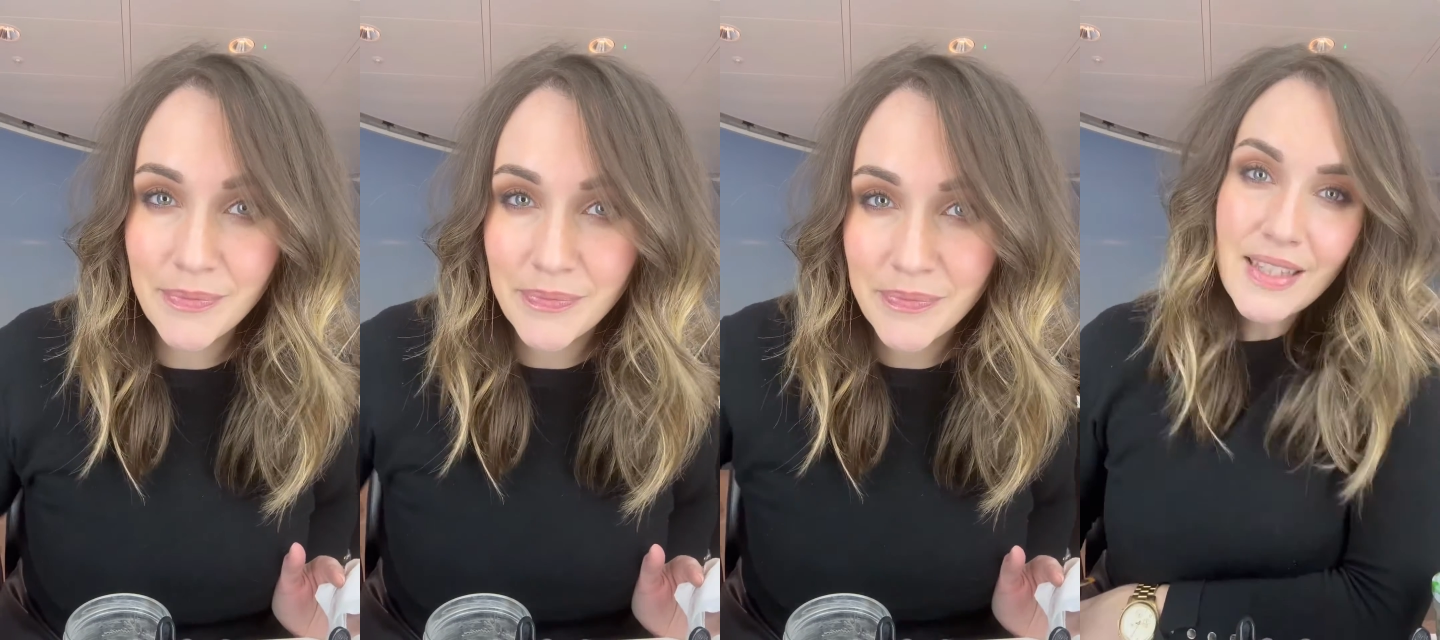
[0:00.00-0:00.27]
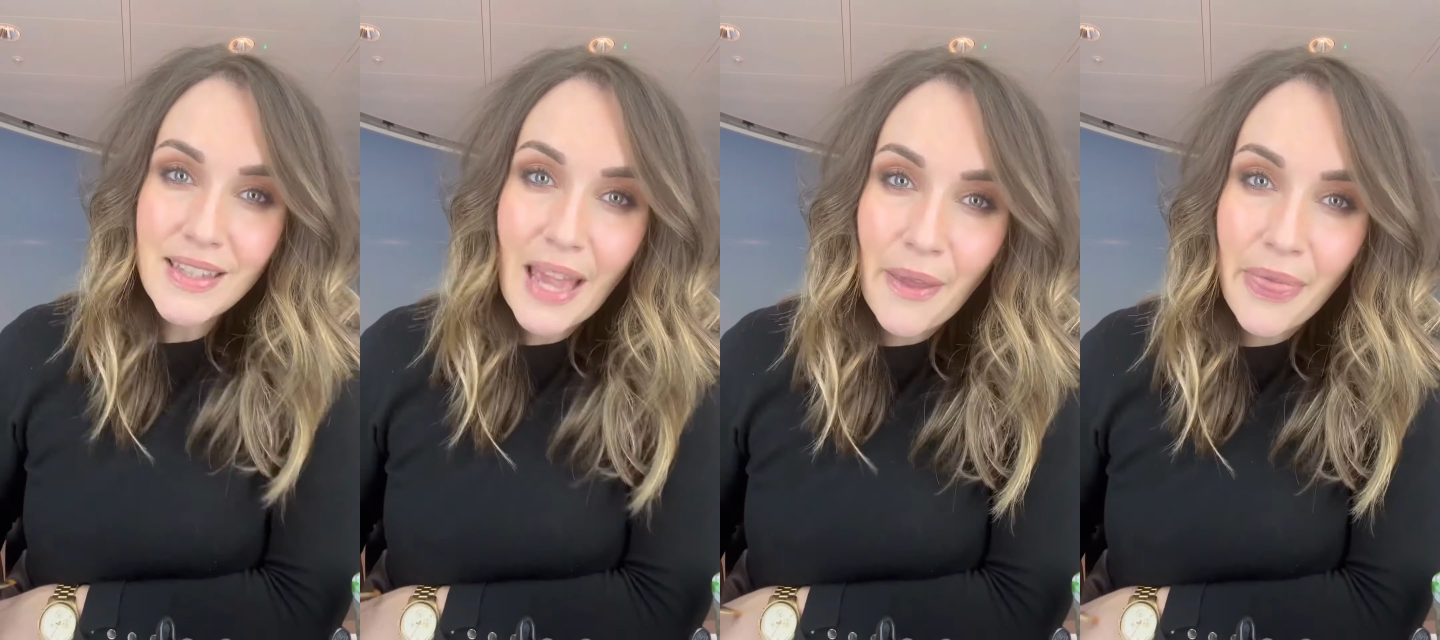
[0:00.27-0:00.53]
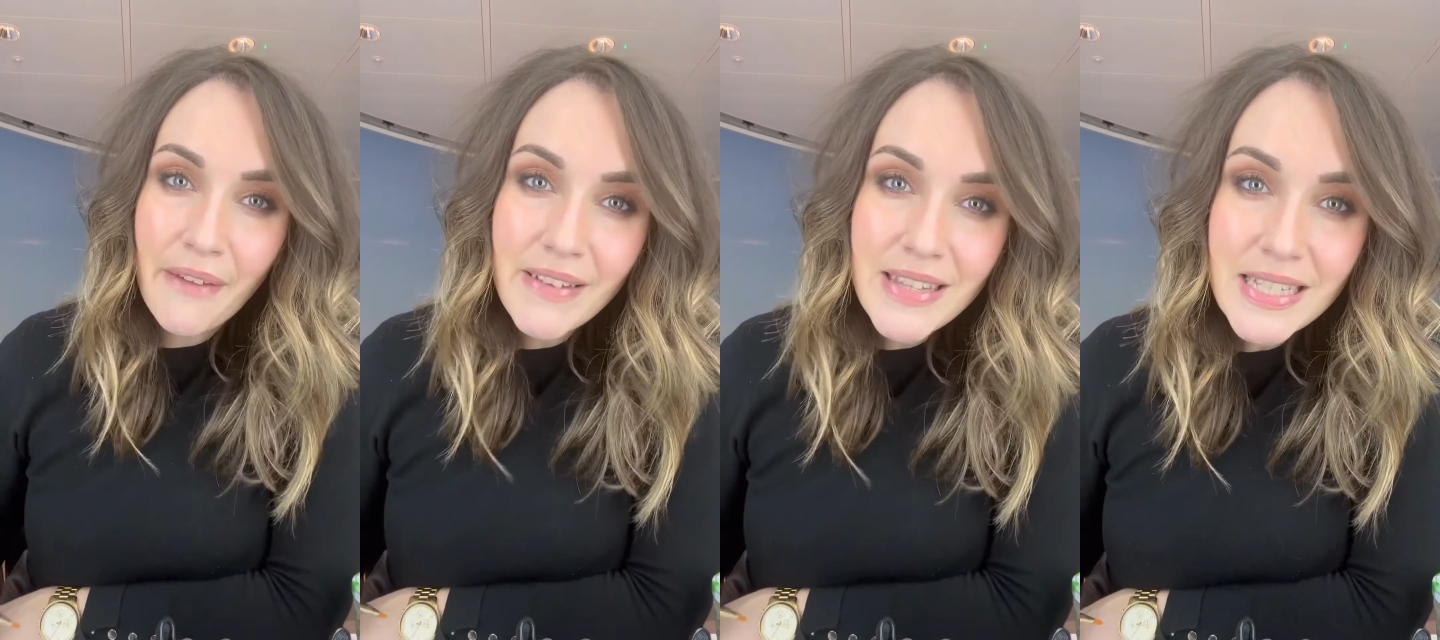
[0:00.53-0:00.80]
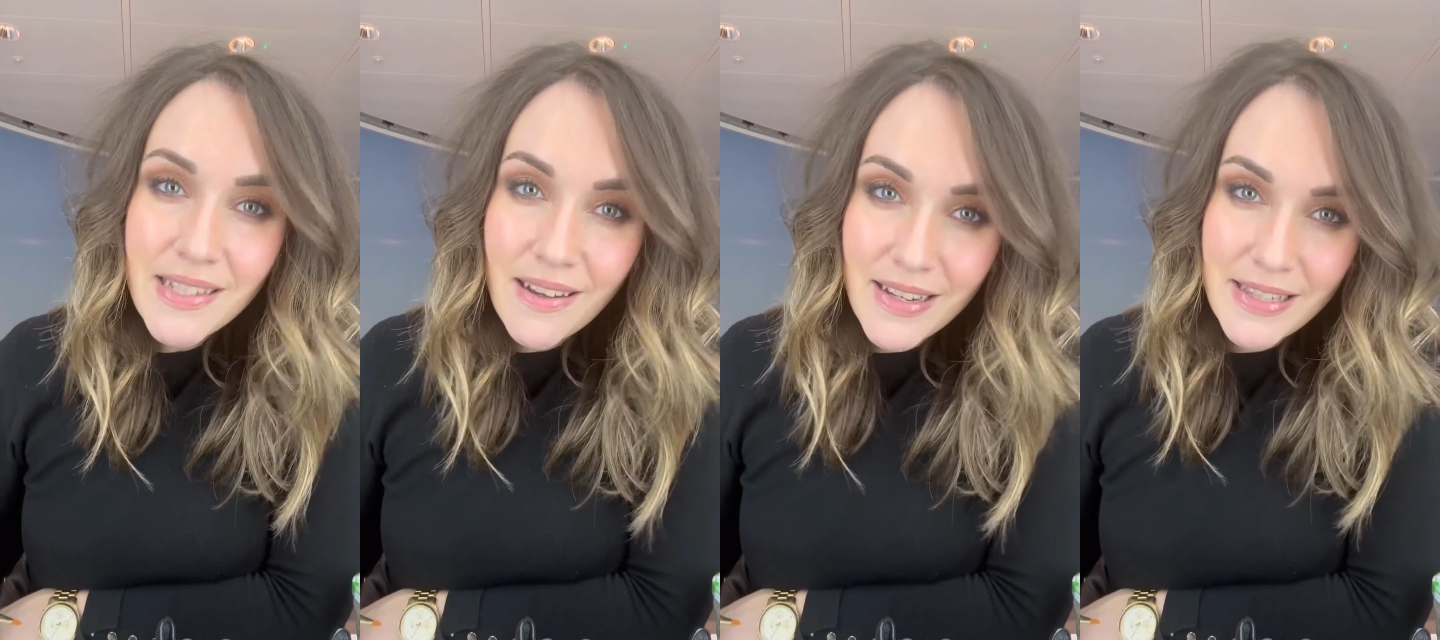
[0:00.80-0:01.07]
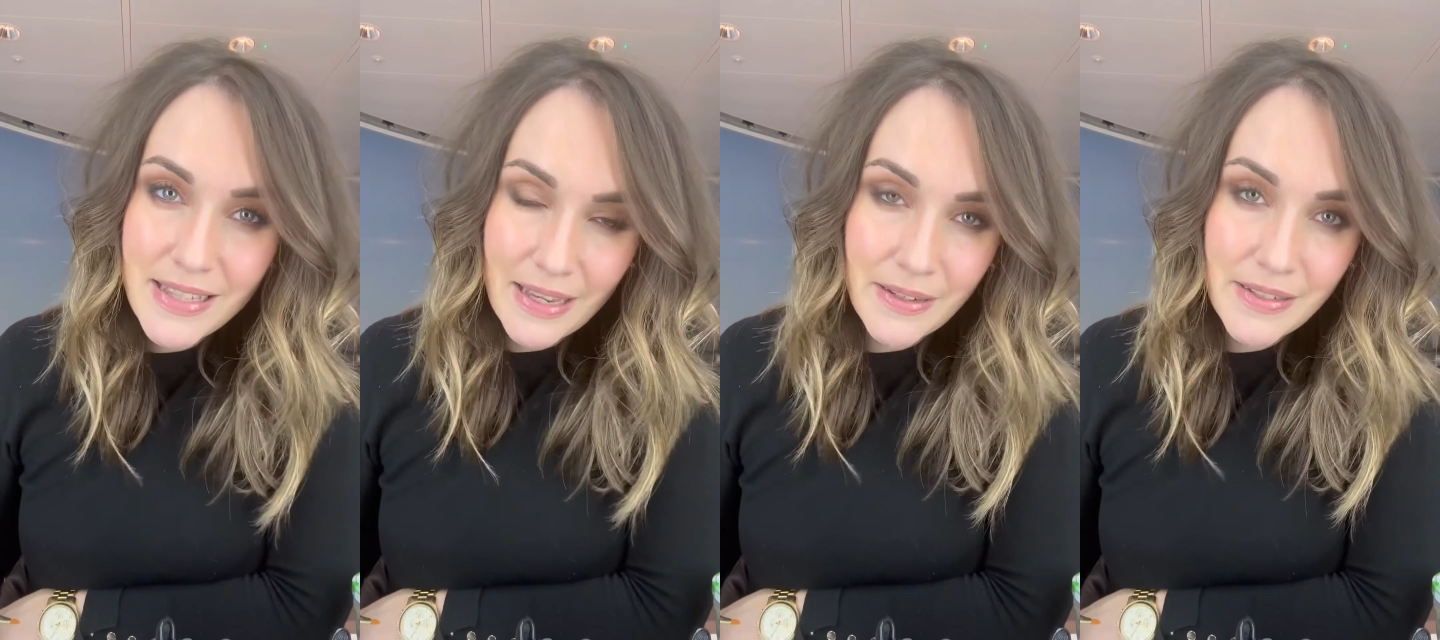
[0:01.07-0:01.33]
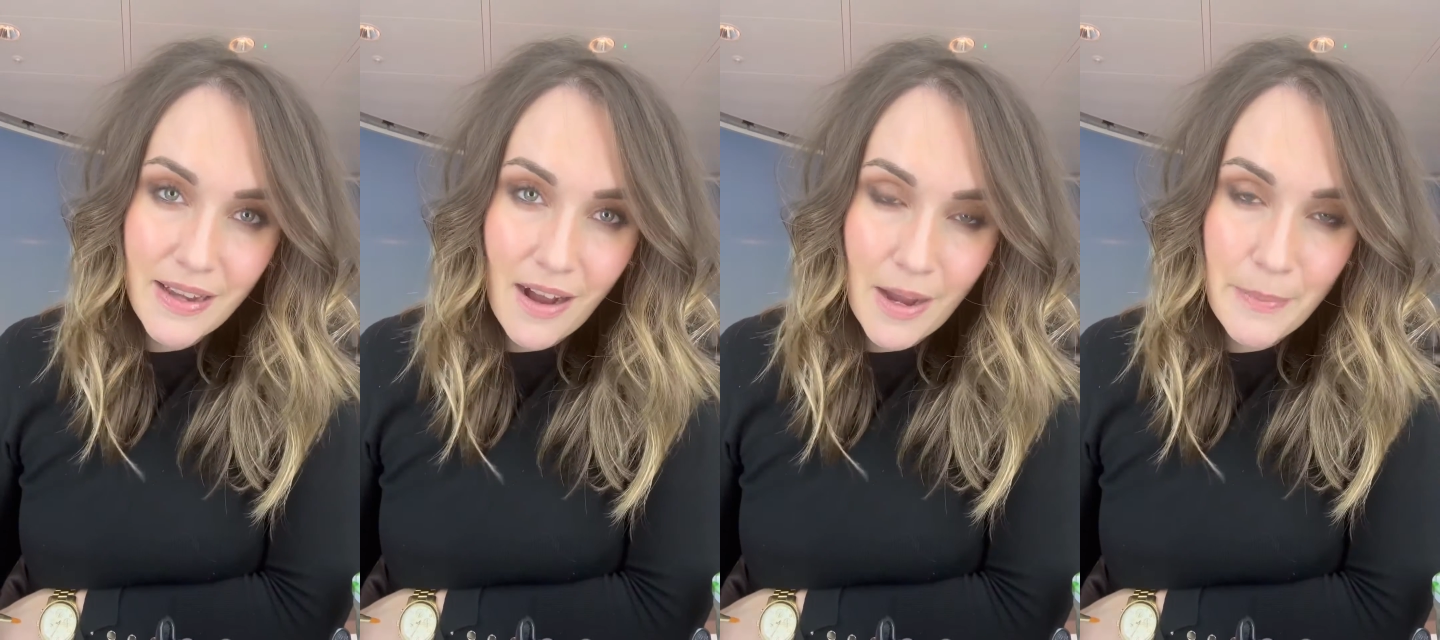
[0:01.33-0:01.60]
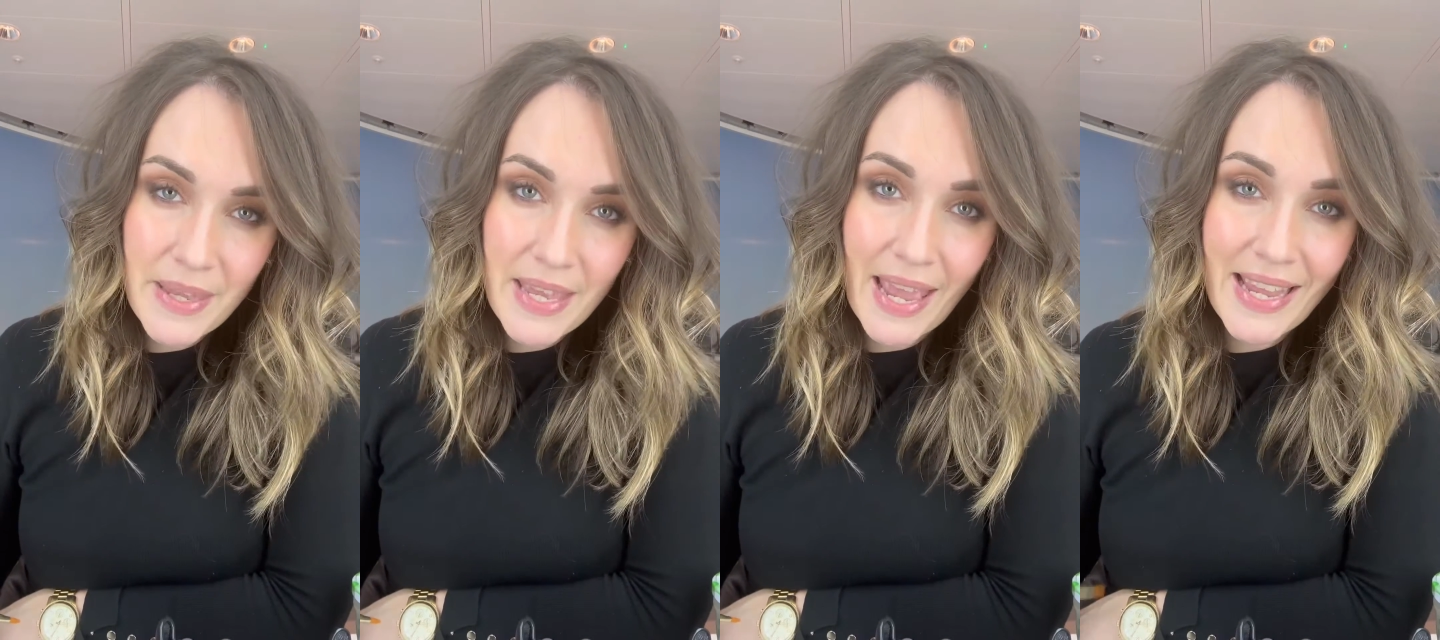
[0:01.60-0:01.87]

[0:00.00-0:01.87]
Now, there is a downside to IPA.